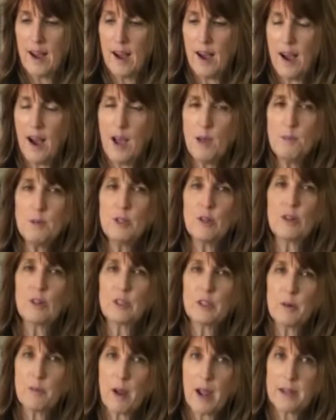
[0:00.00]
i'm an
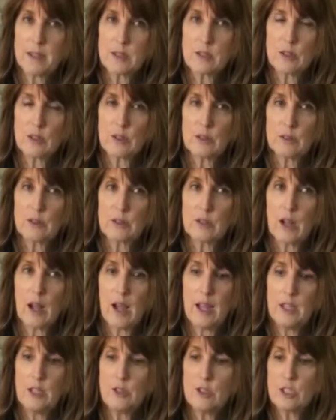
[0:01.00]
early riser
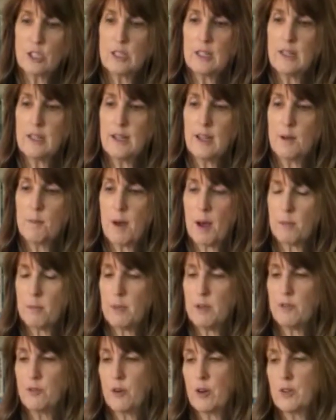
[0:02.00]
i usually am up
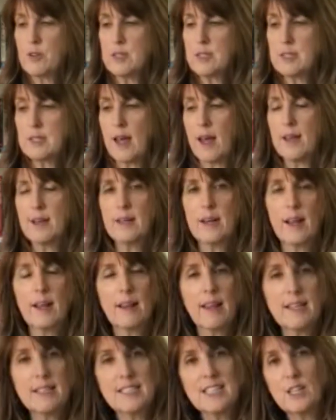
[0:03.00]
before the sun and i
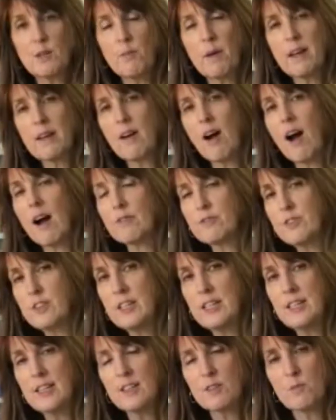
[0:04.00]
like to get my
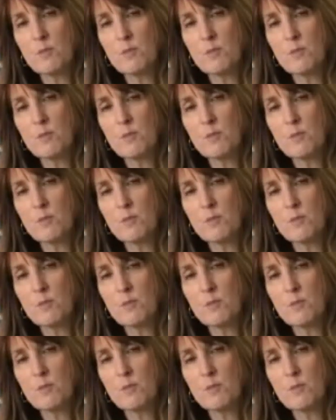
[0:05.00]
coffee and